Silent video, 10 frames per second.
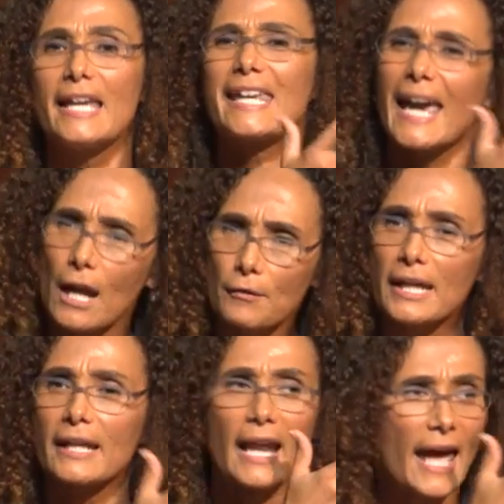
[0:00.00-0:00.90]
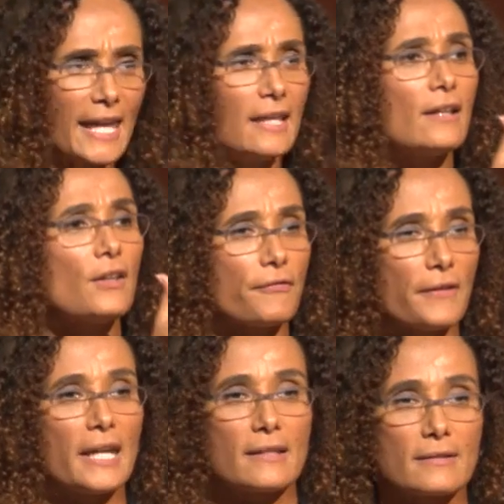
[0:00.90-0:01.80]
carry it in the
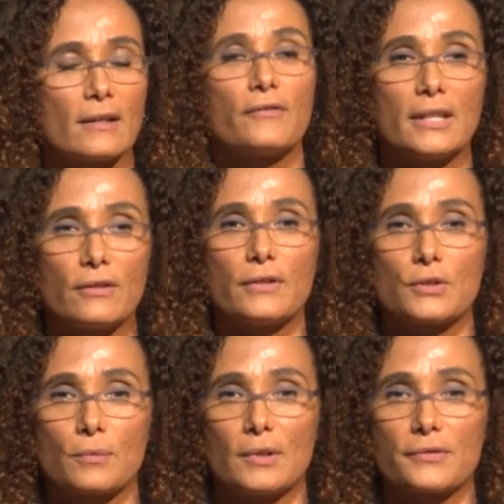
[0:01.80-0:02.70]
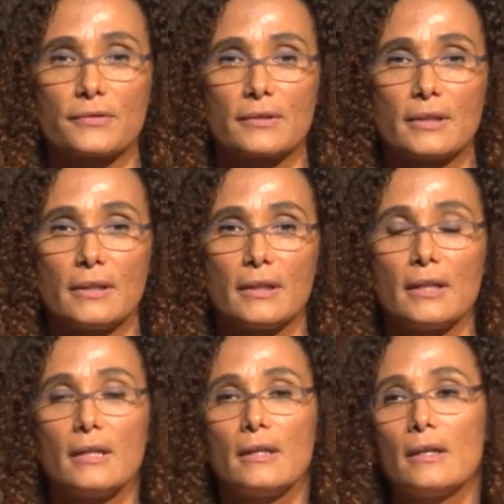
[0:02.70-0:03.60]
face of individuals.
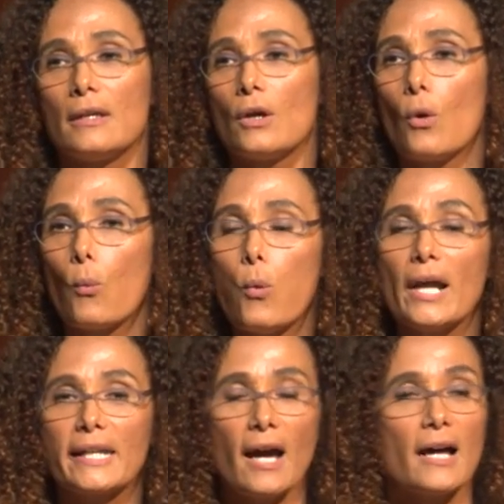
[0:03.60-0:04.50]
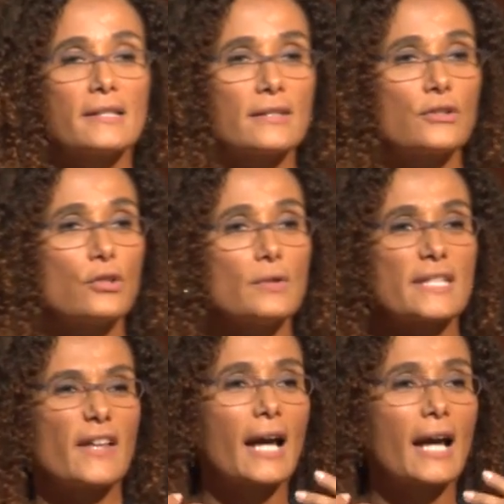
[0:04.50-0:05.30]
What constitutes the